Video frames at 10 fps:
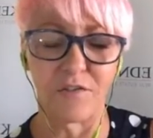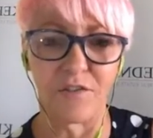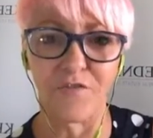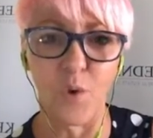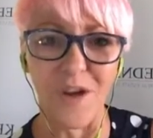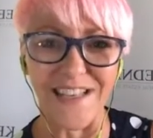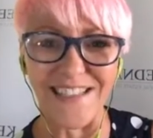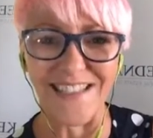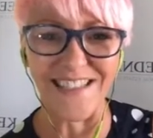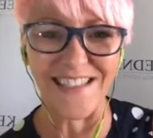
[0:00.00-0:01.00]
their phone as
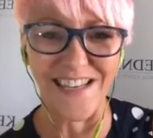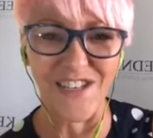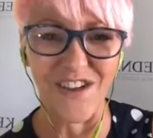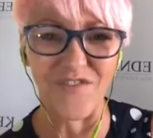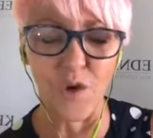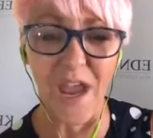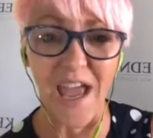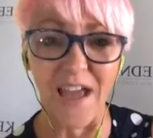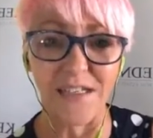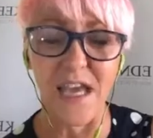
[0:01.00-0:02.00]
an extension of their
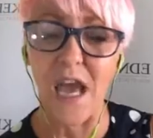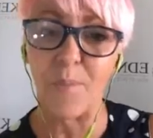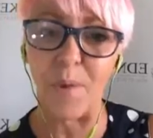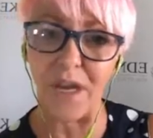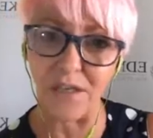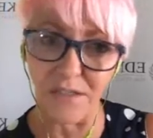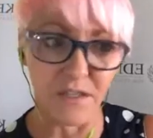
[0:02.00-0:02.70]
hand. But